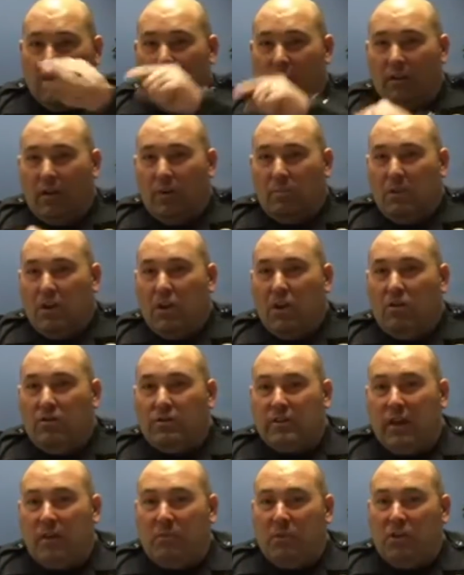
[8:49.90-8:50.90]
Let me know,
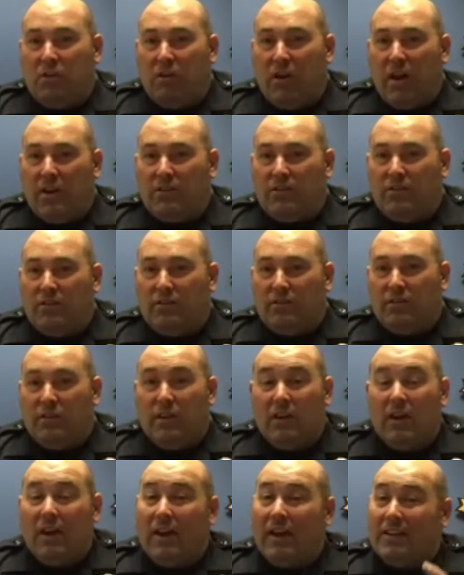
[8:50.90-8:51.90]
type in your answers,
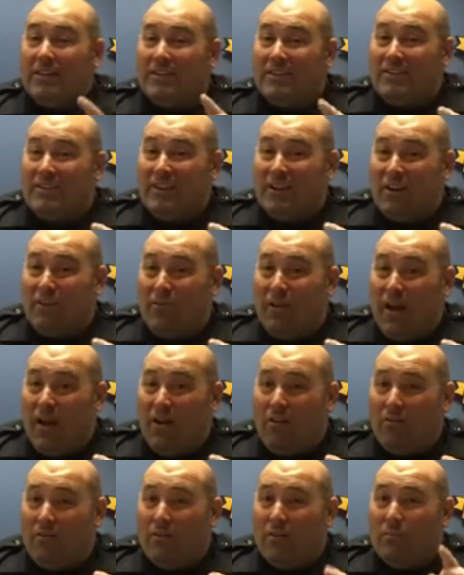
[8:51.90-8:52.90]
and stick
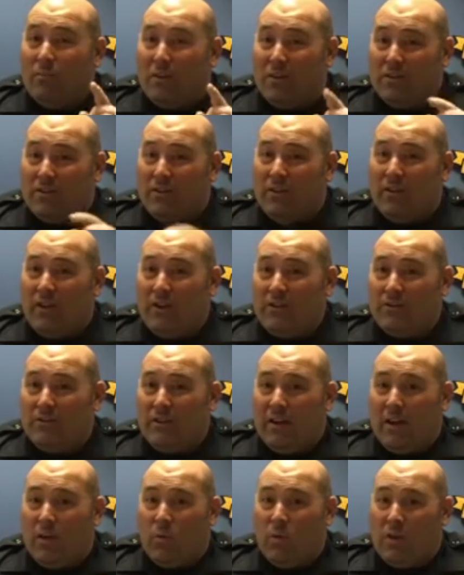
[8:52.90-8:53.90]
around because I'll answer
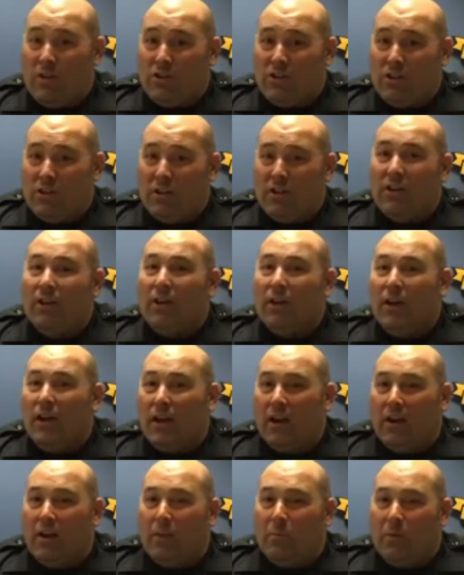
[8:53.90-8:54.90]
that question
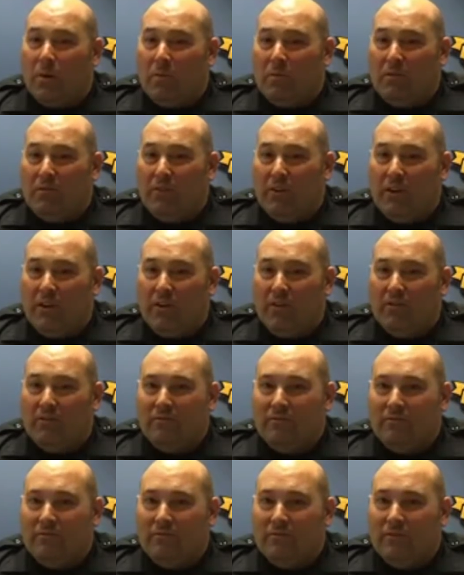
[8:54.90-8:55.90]
in an upcoming video.
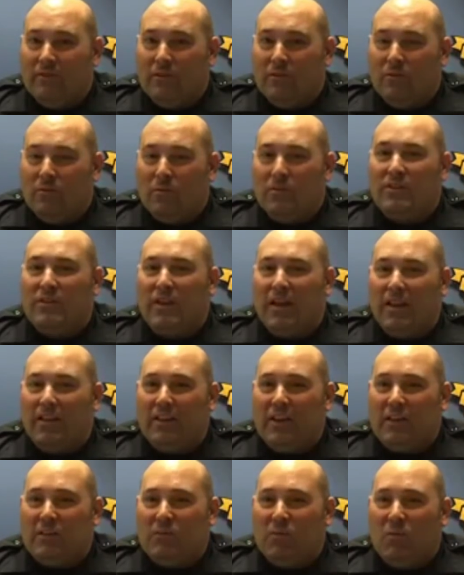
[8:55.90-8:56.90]
Once again,
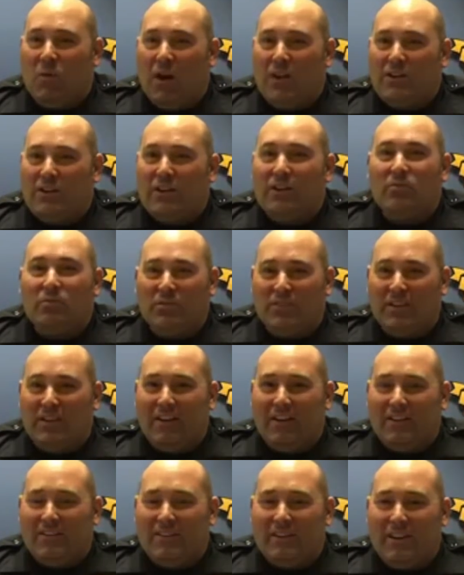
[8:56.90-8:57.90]
thanks for watching. We'll see you
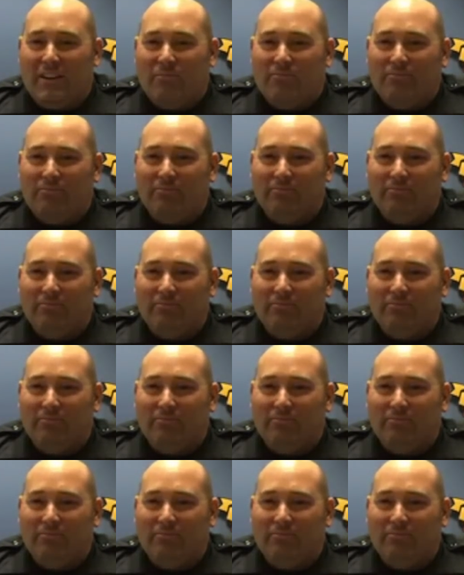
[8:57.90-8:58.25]
next time.